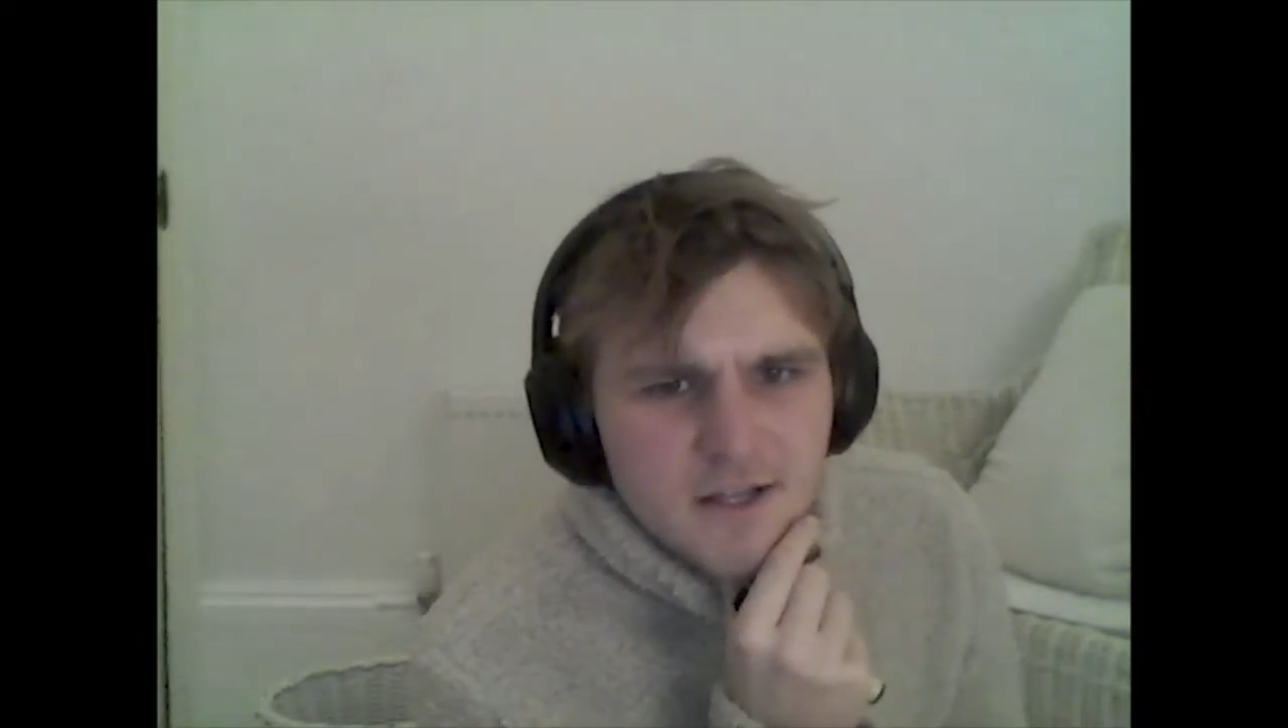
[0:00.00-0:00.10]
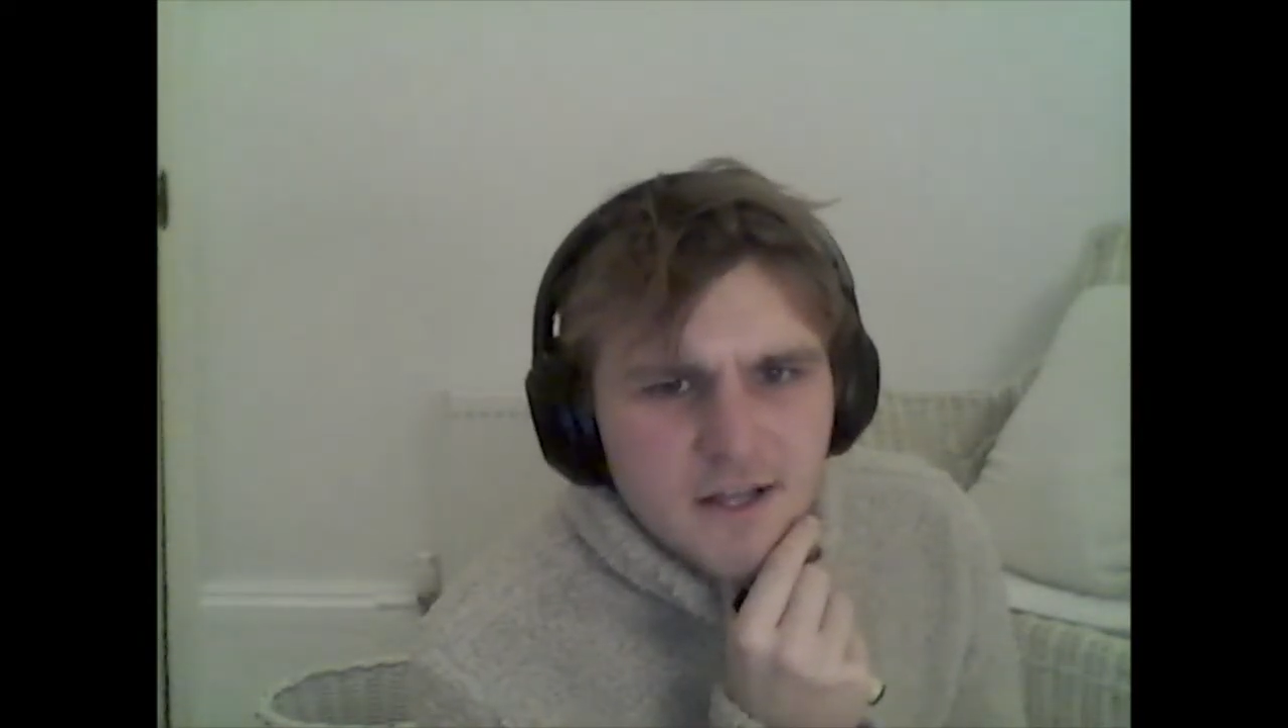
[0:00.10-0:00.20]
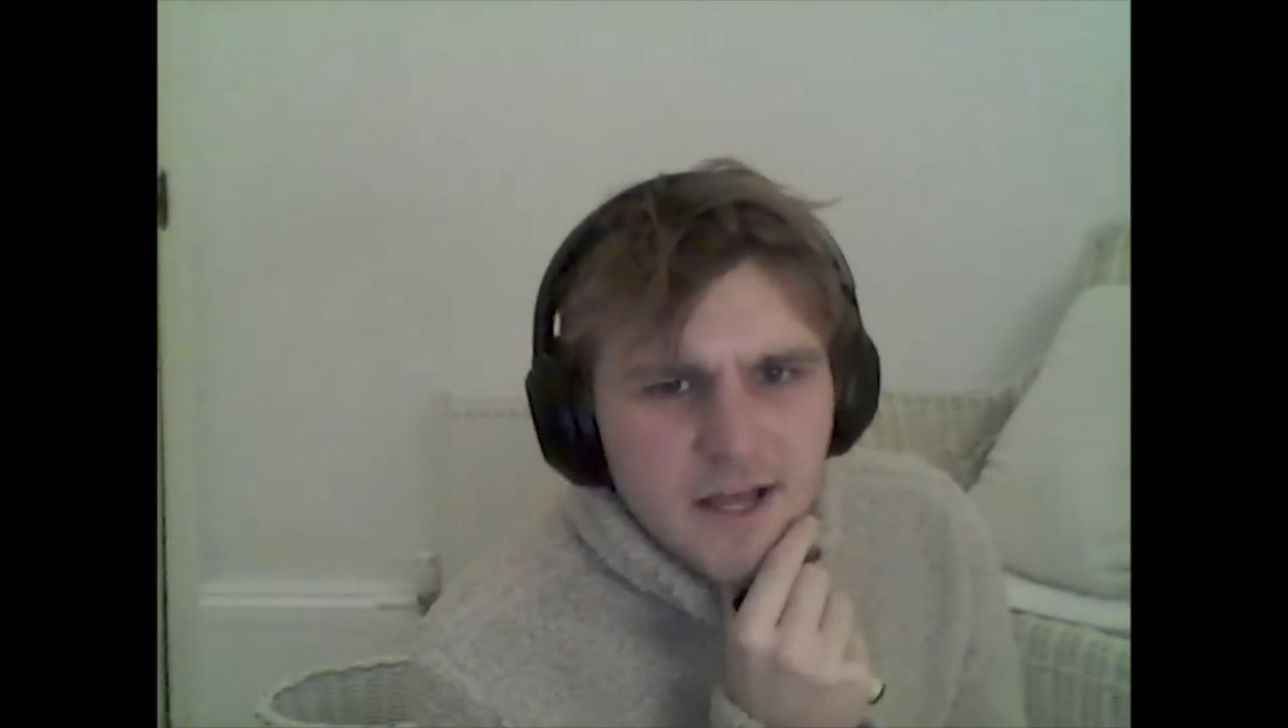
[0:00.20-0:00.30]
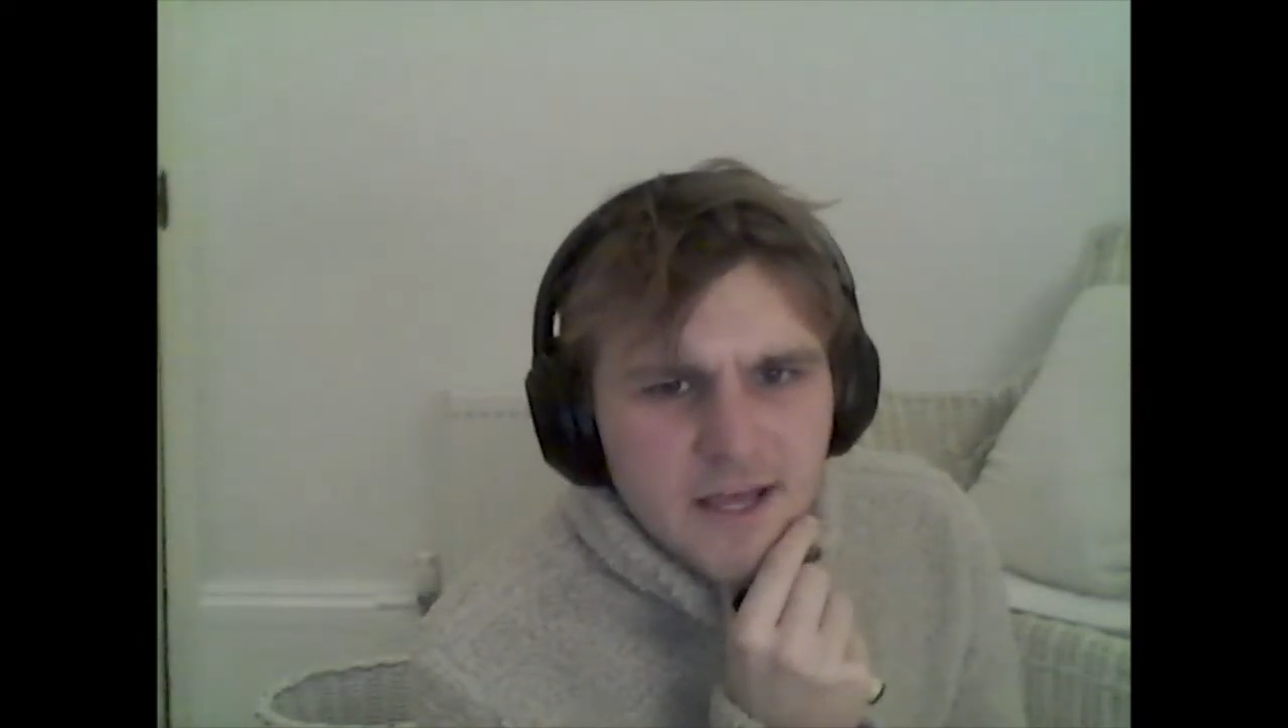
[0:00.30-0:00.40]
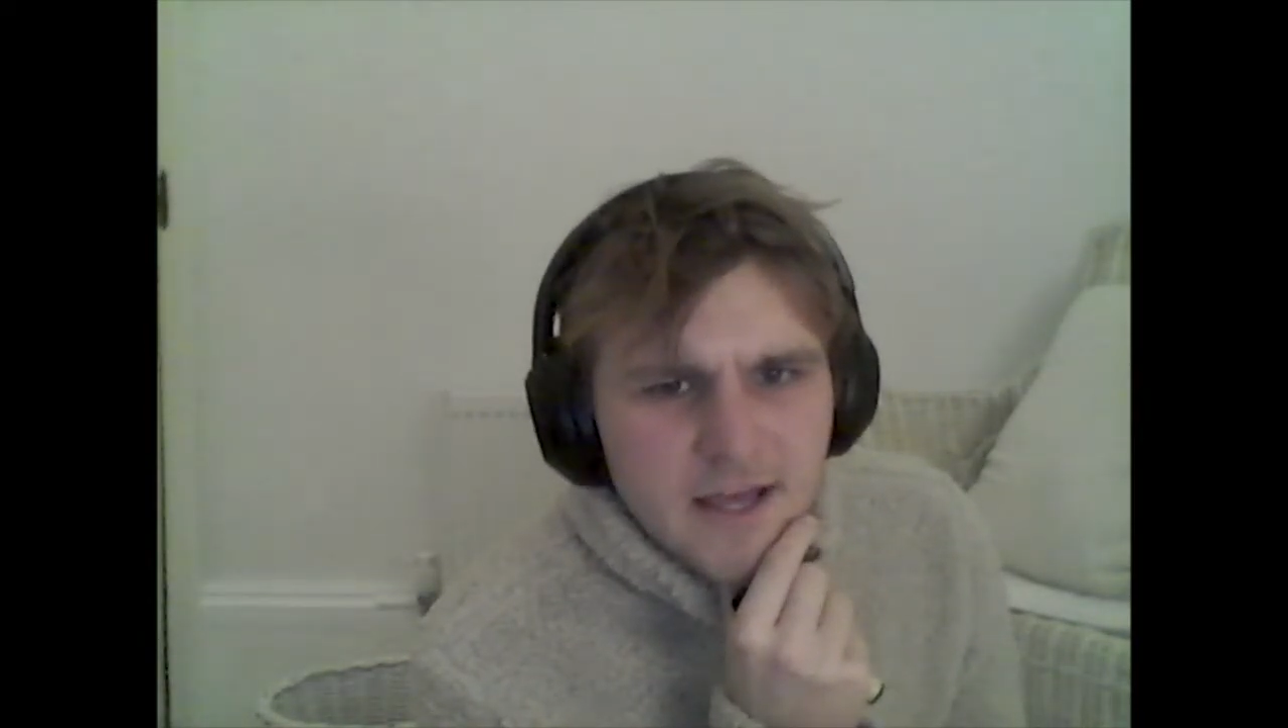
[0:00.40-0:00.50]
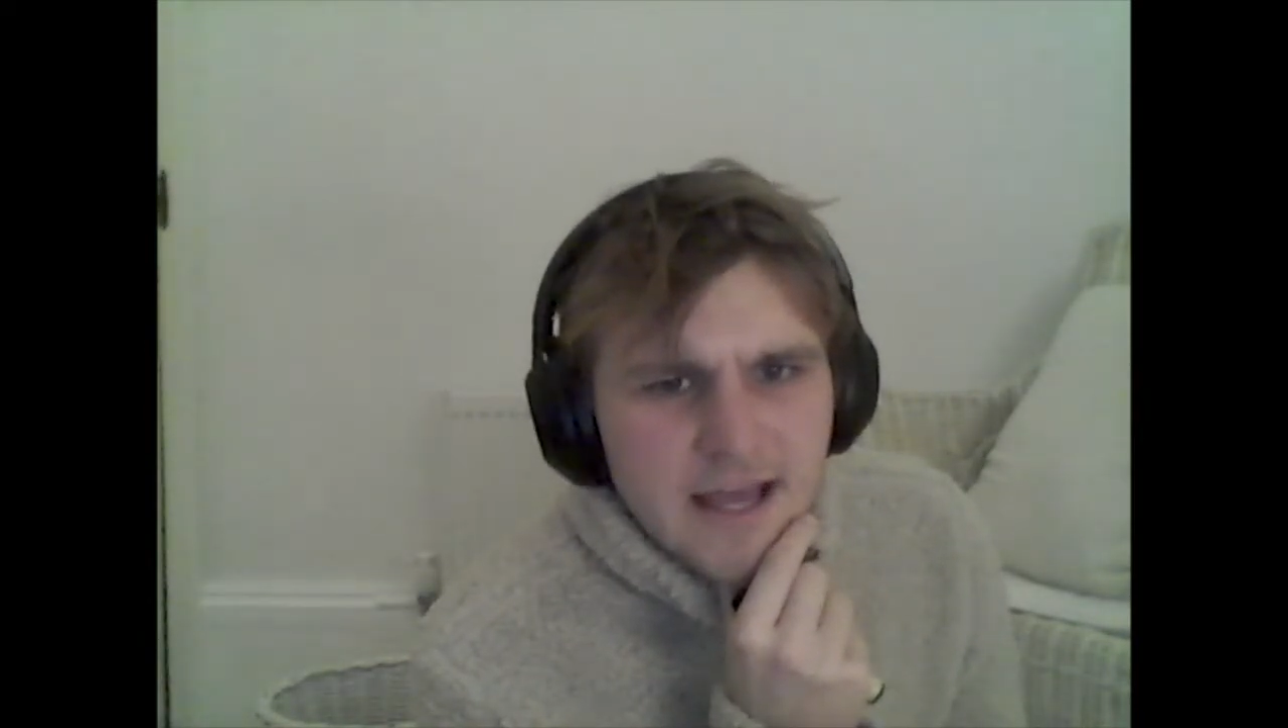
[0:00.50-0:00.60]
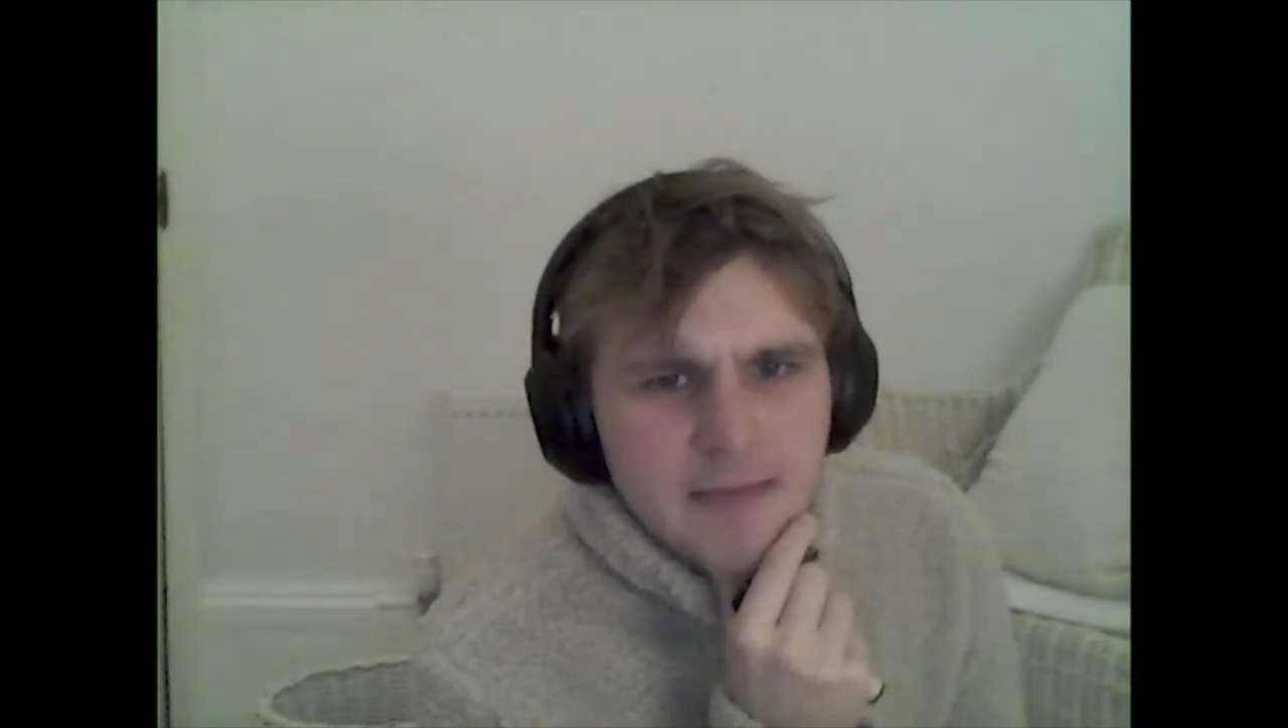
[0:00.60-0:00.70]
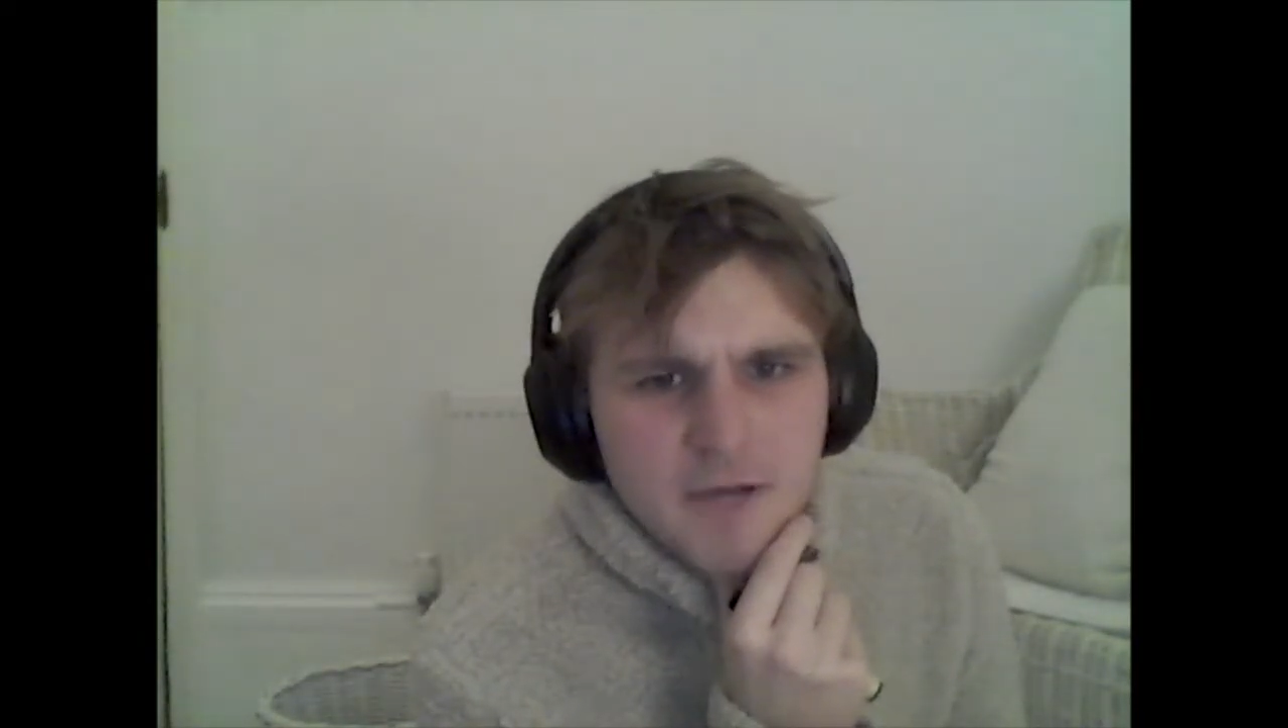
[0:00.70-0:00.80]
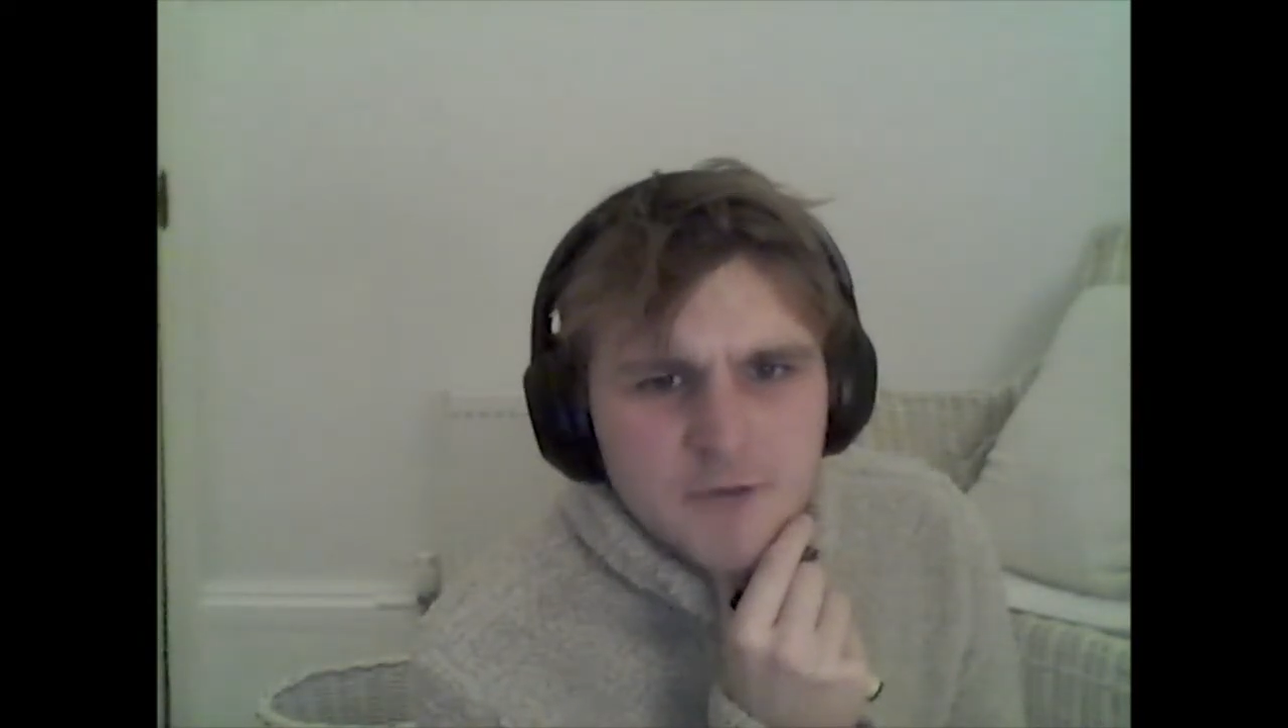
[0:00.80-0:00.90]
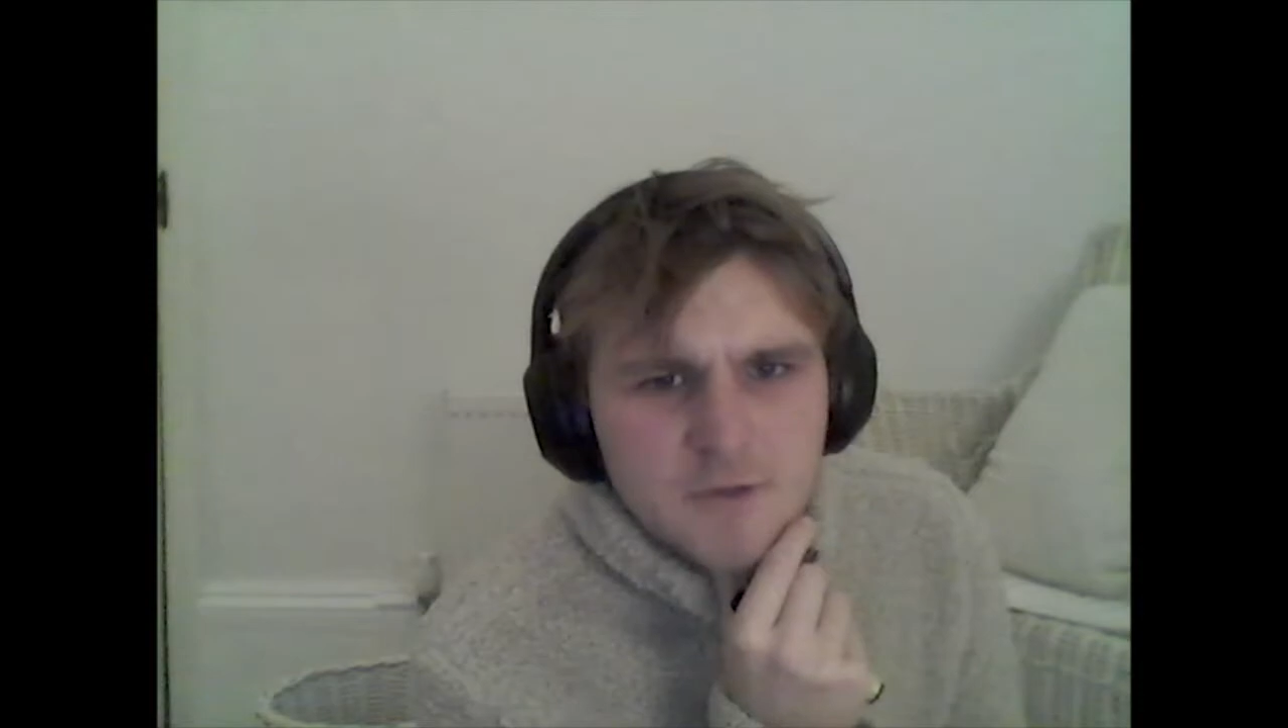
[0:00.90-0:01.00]
Like, "Hey,
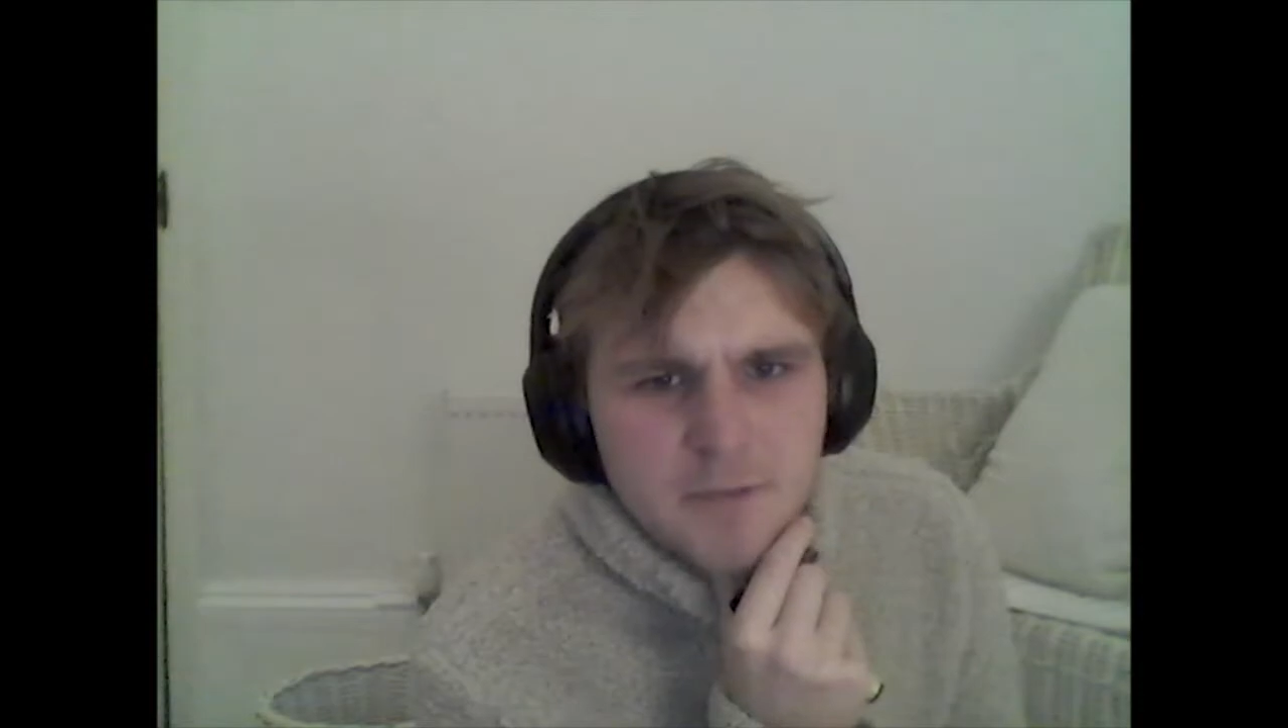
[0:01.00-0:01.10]
I'm going to